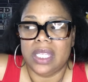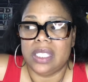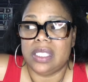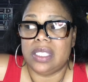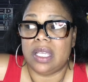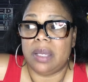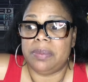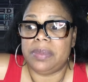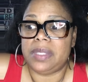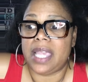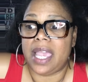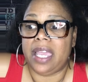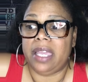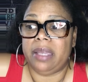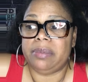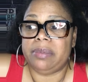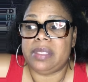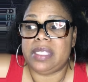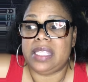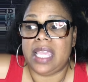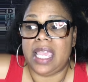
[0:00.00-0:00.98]

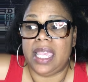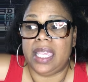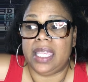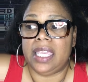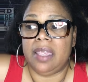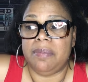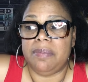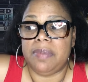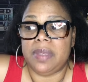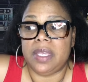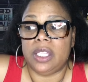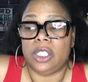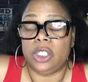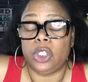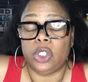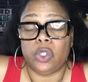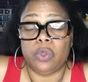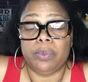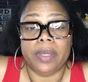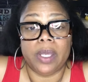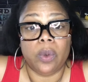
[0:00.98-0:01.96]
sometimes that can be a
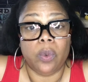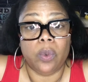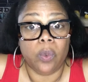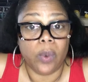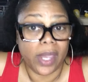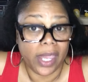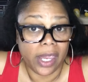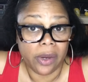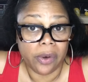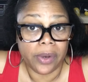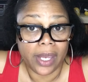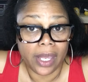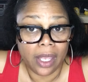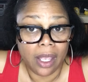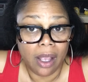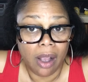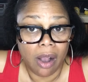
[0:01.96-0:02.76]
little bit wearing